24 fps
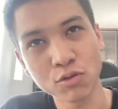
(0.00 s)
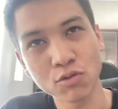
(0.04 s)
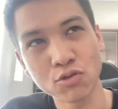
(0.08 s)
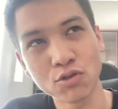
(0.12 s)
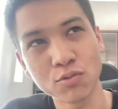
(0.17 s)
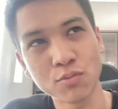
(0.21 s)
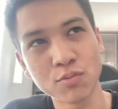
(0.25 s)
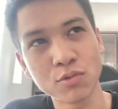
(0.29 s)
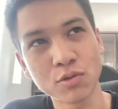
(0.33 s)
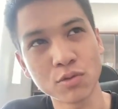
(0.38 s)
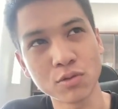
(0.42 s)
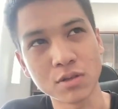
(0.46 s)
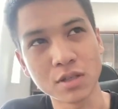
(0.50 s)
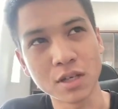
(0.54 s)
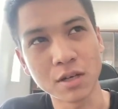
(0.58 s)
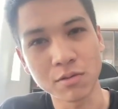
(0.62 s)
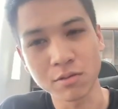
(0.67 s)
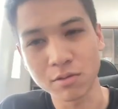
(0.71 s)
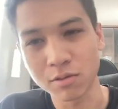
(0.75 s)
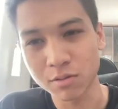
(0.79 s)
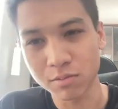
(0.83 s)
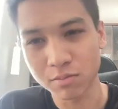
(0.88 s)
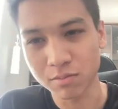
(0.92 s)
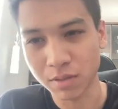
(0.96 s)
YouTube to
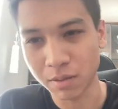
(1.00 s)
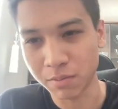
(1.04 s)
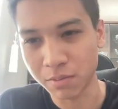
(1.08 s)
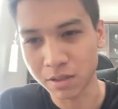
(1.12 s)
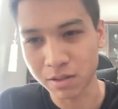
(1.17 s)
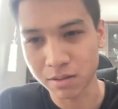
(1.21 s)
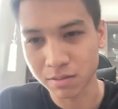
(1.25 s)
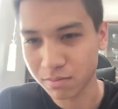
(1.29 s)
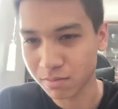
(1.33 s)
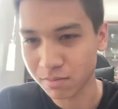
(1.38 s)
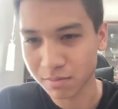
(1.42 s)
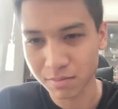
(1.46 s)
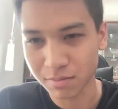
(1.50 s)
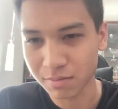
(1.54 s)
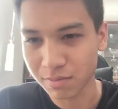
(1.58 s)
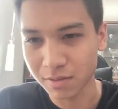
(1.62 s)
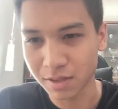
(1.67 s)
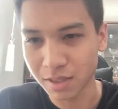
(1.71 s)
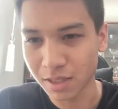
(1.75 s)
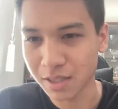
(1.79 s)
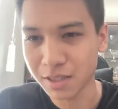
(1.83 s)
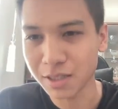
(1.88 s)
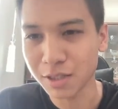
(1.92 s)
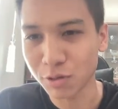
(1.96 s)

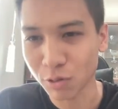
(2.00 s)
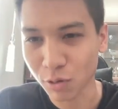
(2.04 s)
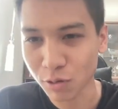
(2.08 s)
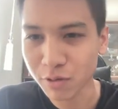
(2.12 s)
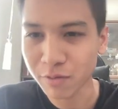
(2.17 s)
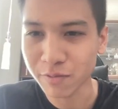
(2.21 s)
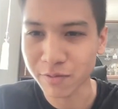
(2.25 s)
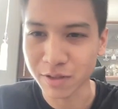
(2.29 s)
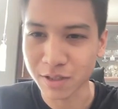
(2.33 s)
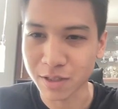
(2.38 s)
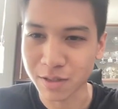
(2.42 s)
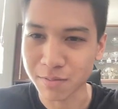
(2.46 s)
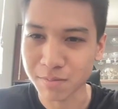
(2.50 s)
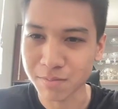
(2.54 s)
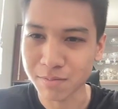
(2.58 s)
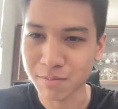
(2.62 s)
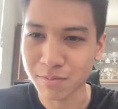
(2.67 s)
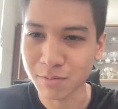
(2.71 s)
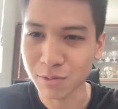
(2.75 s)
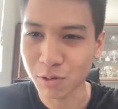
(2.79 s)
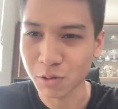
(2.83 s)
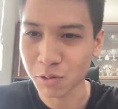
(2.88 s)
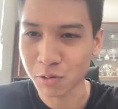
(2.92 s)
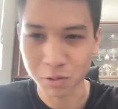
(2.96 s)
delete all of them,
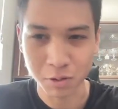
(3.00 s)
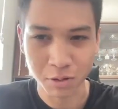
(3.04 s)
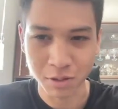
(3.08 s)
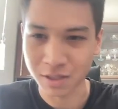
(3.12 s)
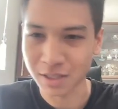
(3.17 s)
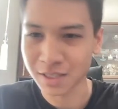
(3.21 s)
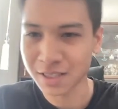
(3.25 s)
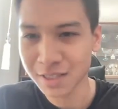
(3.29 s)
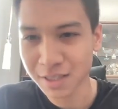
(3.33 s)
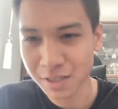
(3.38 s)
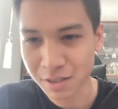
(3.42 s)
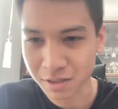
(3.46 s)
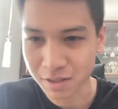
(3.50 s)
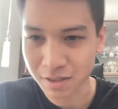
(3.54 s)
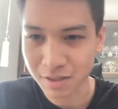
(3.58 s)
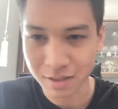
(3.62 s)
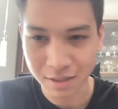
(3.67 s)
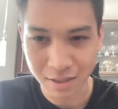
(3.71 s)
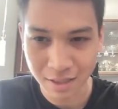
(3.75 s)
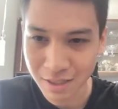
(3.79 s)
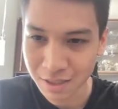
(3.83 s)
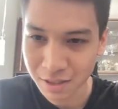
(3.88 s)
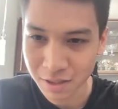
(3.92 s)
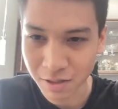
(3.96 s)
or
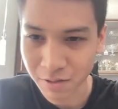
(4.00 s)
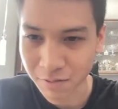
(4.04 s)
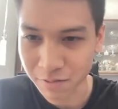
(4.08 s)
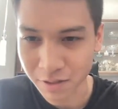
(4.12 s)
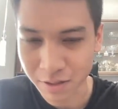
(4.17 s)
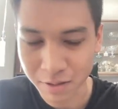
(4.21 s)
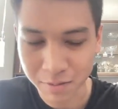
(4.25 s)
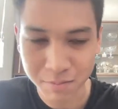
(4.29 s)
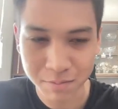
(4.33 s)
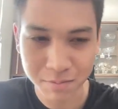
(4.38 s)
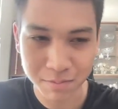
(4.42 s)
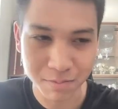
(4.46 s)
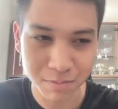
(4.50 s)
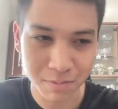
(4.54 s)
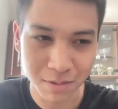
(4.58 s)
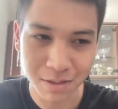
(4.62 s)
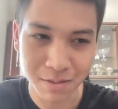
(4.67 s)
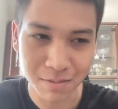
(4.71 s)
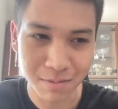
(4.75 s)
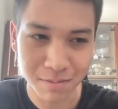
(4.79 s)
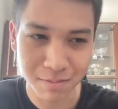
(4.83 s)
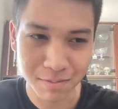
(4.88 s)
neither of them, but